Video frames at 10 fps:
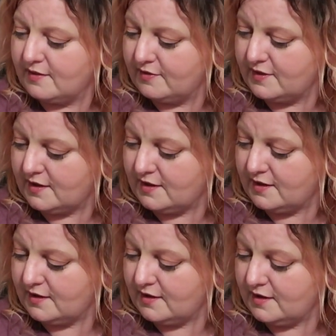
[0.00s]

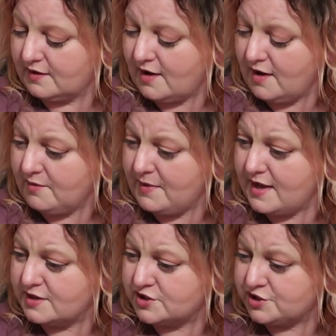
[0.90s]
the Come
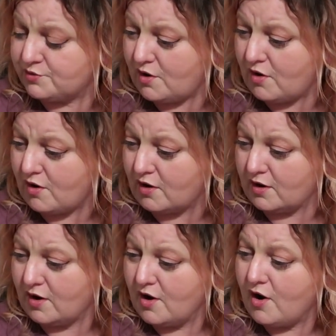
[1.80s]
As You
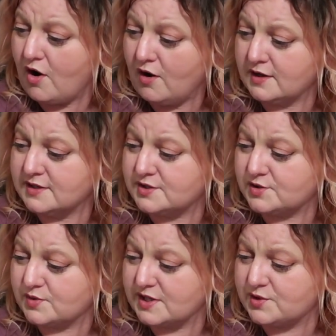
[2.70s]
Are
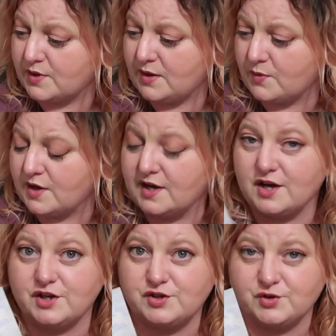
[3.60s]
August twenty twenty-one
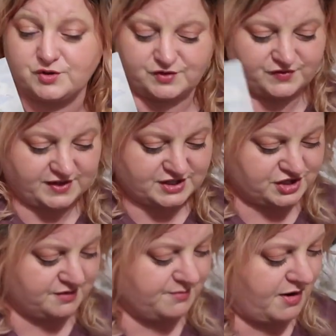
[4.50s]
Adult
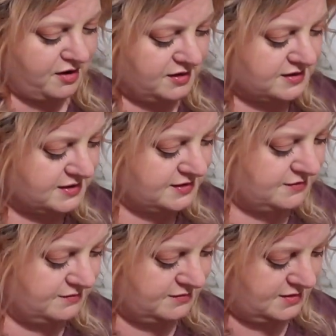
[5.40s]
Fiction Box.
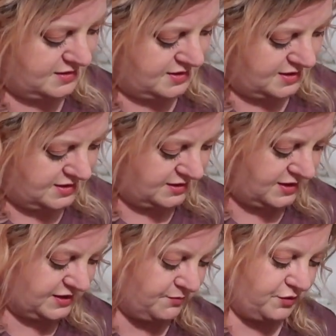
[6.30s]

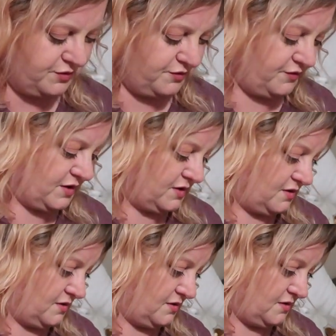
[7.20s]
Let's
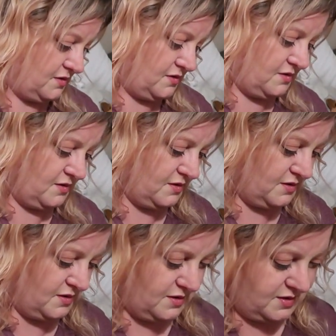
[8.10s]
move
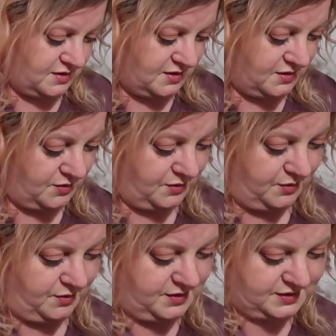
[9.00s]

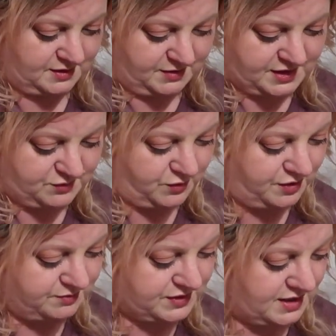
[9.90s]
ooh, some of these
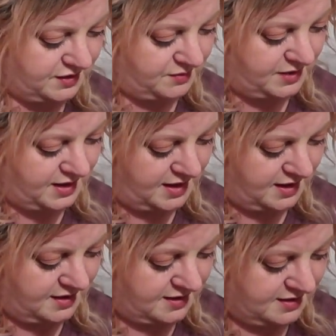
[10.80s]
worms out of the way
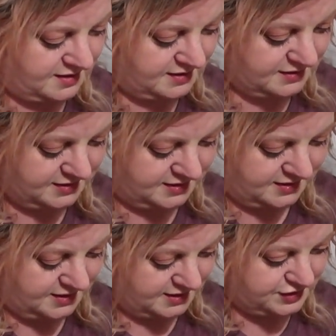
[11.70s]

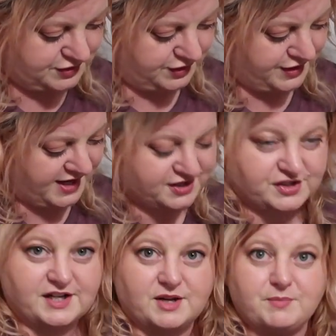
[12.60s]
so you can
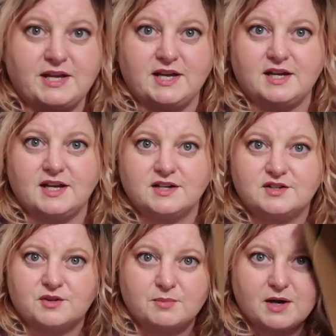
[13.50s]
actually get a peek
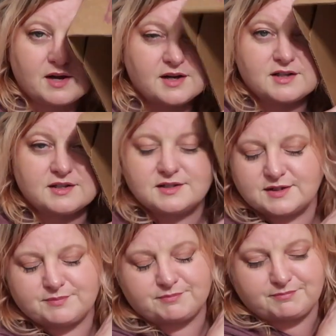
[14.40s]
into the box.